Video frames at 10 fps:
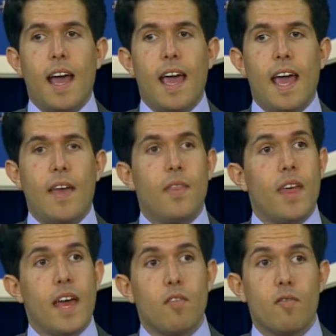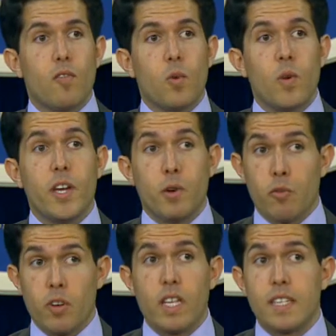and then for a week we
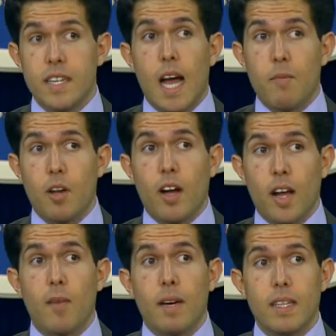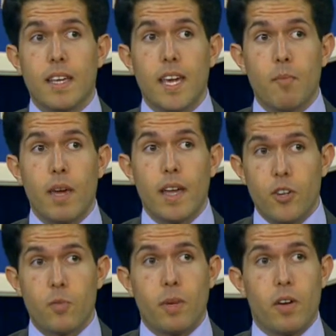really stopped talking about the campaign.
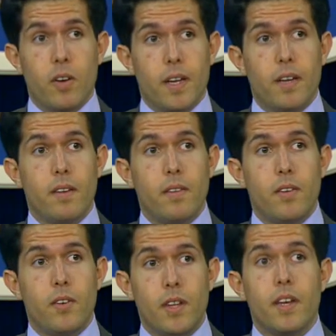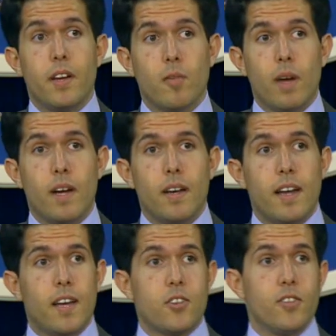Just period. You didn't hear about it in
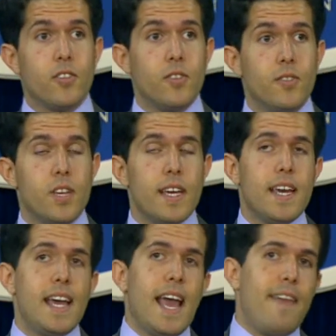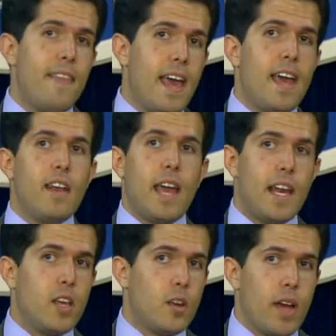national news. And then
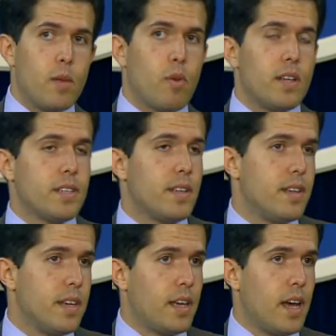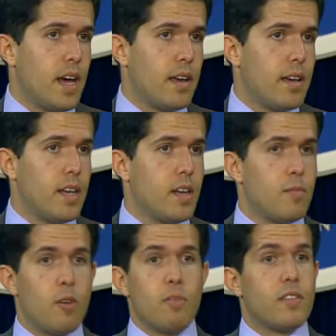any president in a
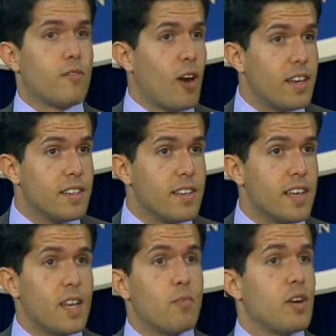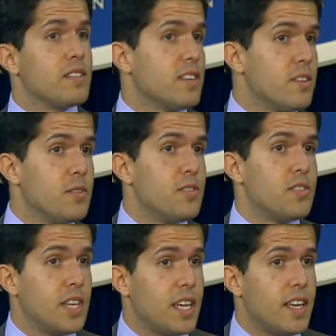moment of crisis, any president who's
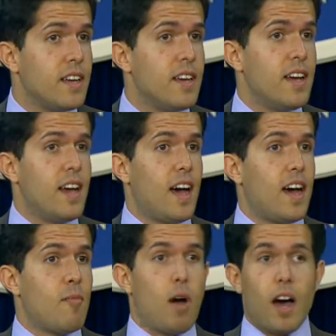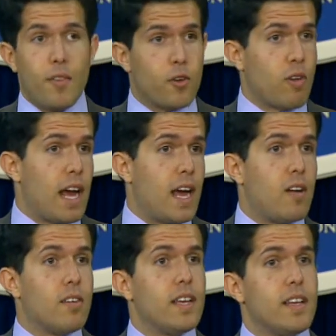seen on the
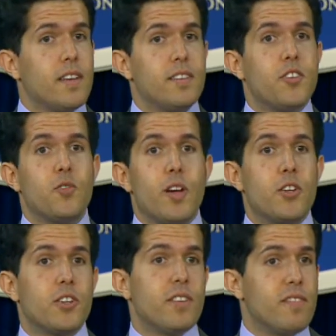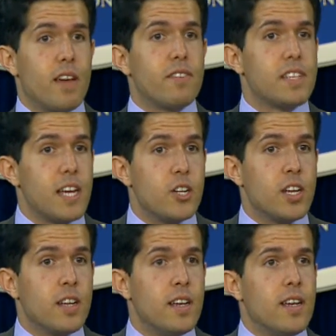ground in a situation of devastation,